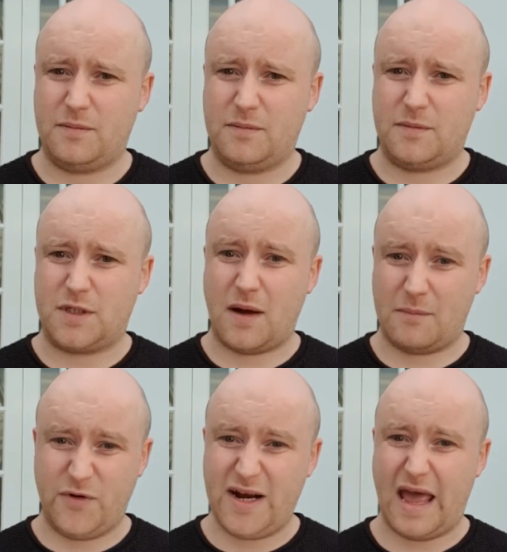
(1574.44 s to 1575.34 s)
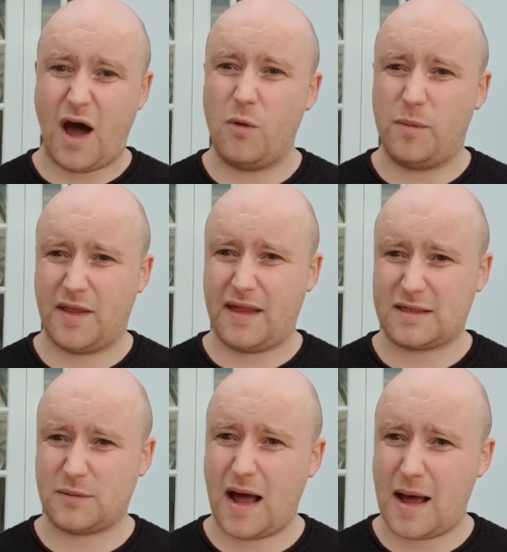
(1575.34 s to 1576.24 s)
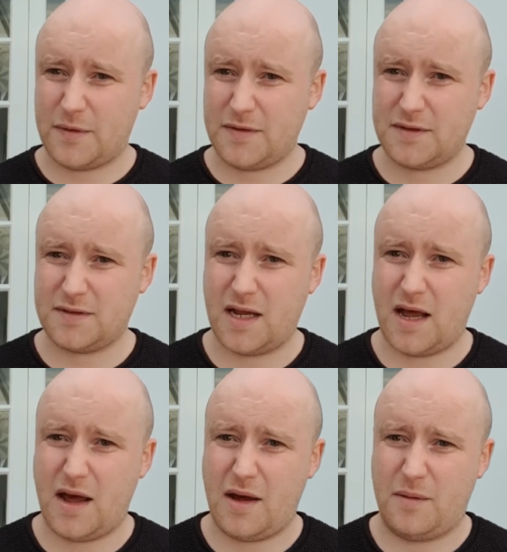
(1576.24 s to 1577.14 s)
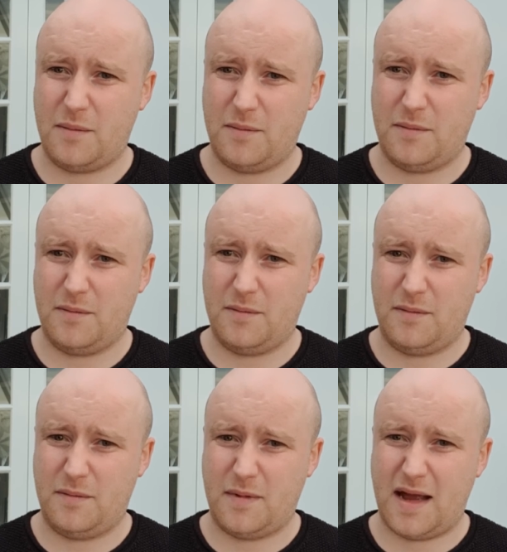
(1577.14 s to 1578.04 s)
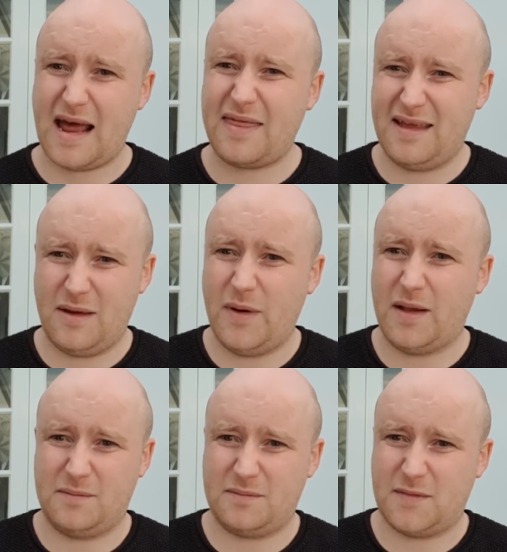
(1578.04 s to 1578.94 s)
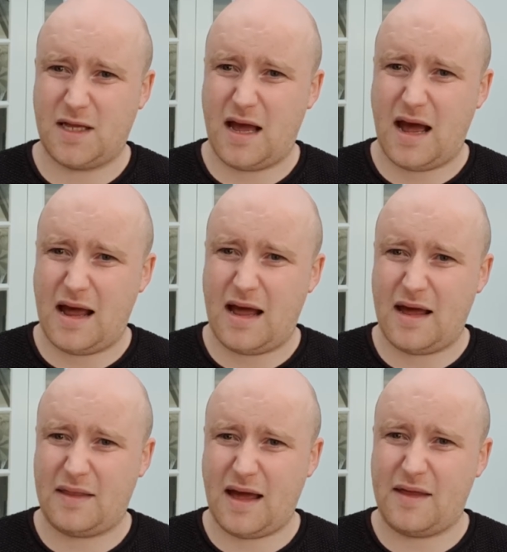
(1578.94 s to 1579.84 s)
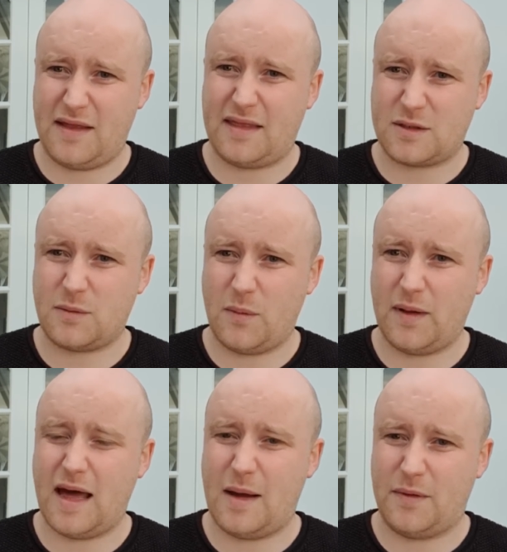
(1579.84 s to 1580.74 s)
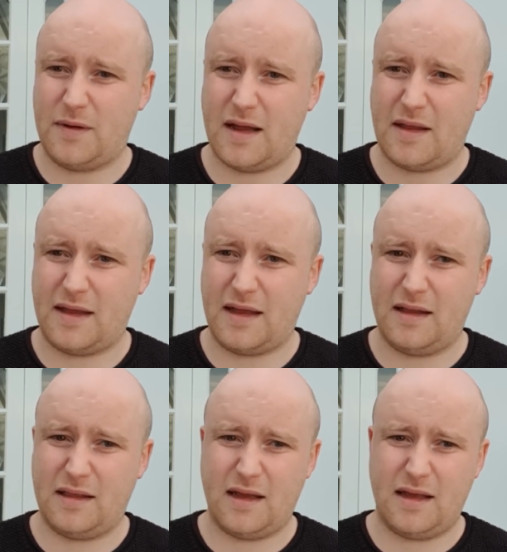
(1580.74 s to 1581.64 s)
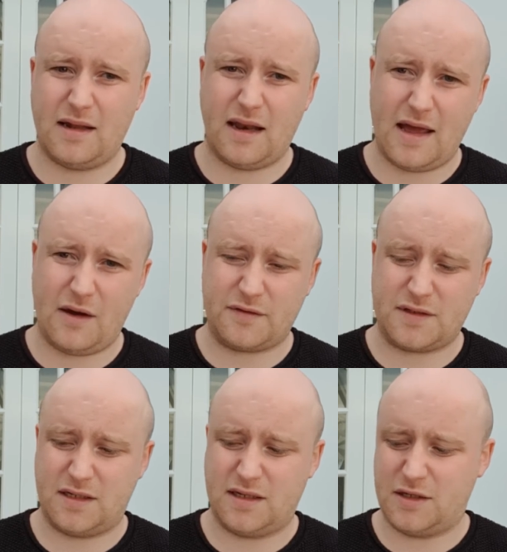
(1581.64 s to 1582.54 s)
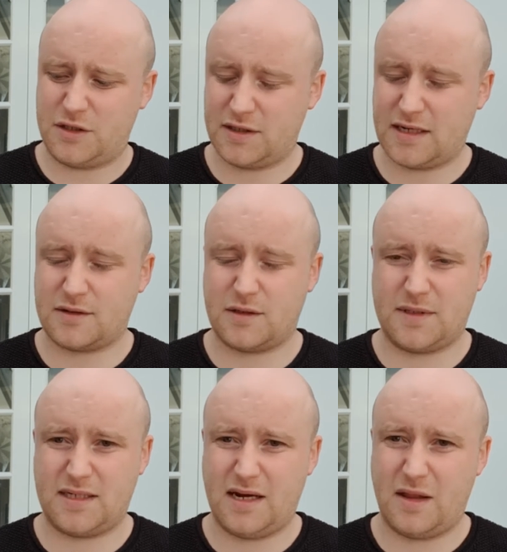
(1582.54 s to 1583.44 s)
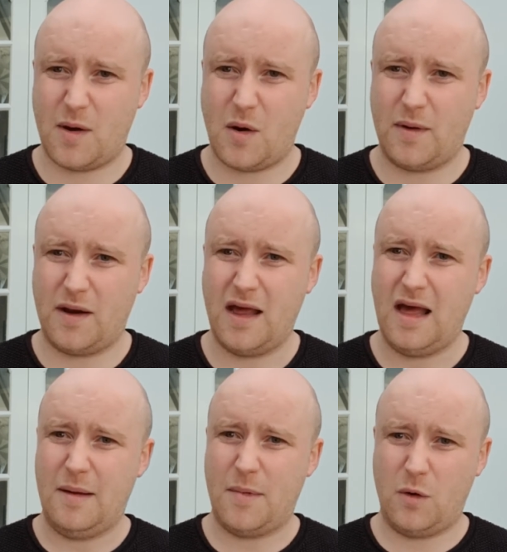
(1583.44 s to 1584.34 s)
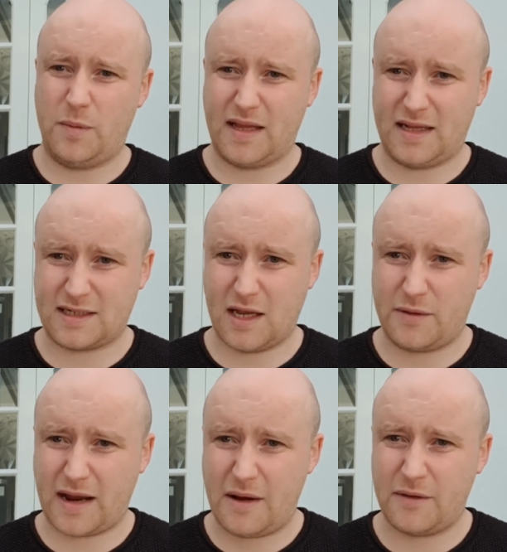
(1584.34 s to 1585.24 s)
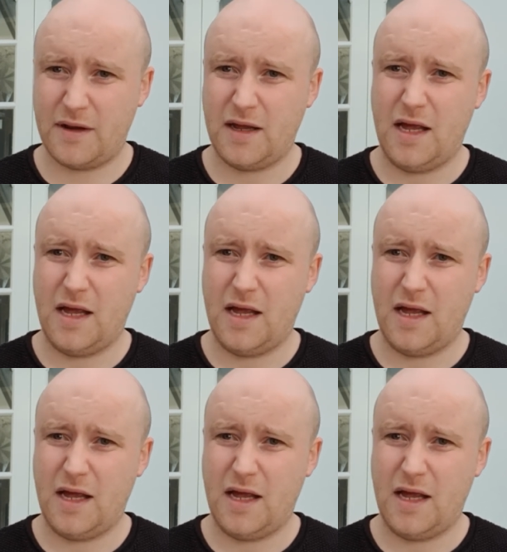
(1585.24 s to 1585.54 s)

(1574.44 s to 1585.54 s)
So I really hope that that's what happens, and I think it will. I think that's what will happen. I think the layoffs and the shutdowns that we see at the moment, I'm hoping that'll slow down.